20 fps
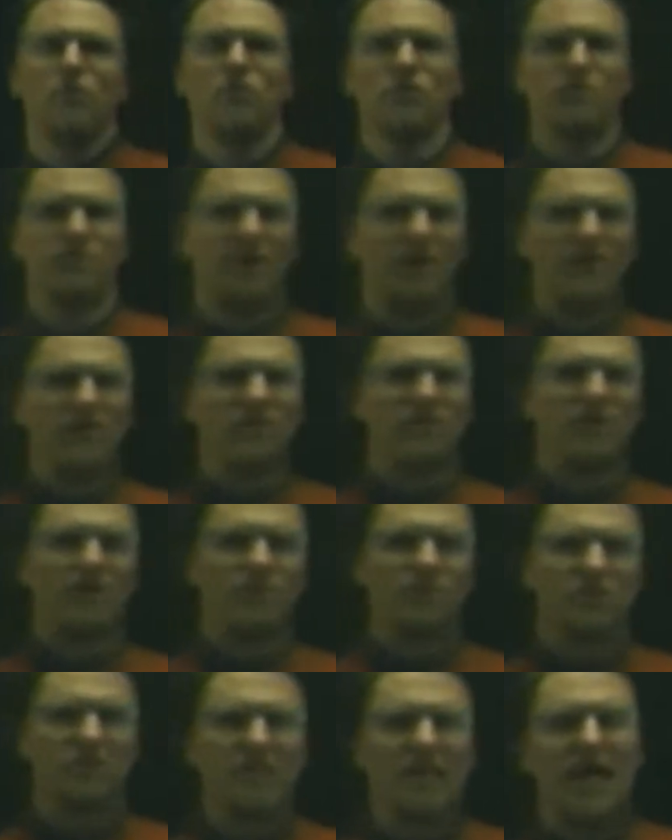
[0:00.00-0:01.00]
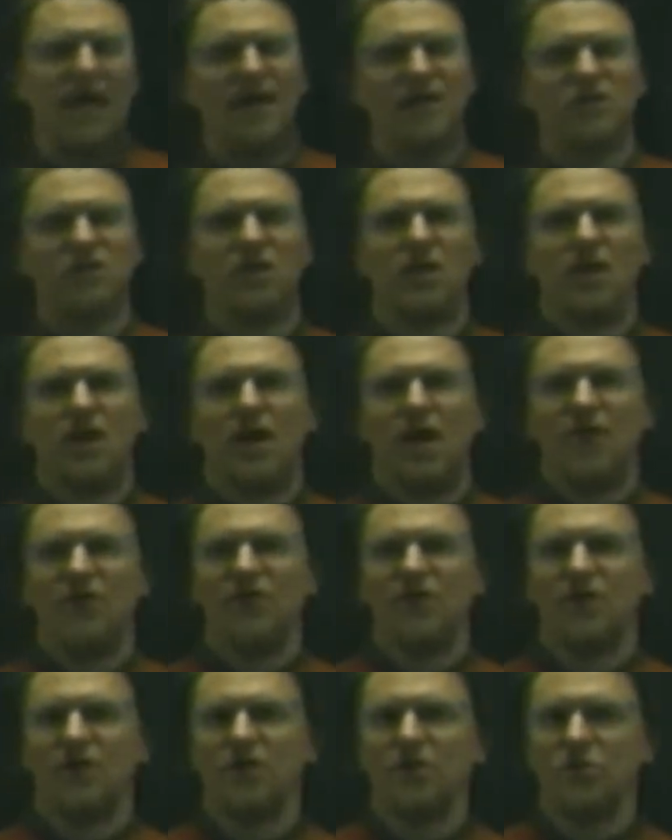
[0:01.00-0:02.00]
by this double slash, and the
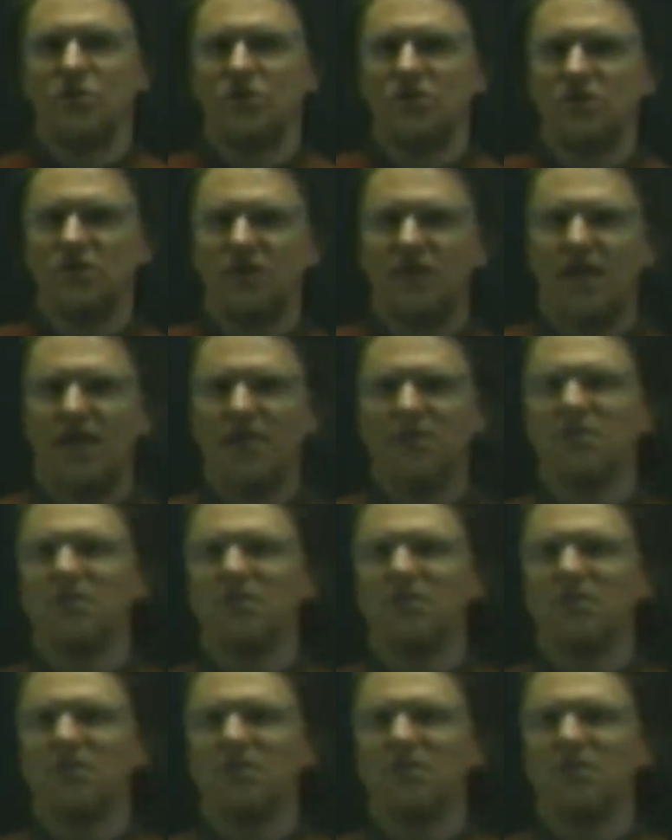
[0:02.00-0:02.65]
conclusion says,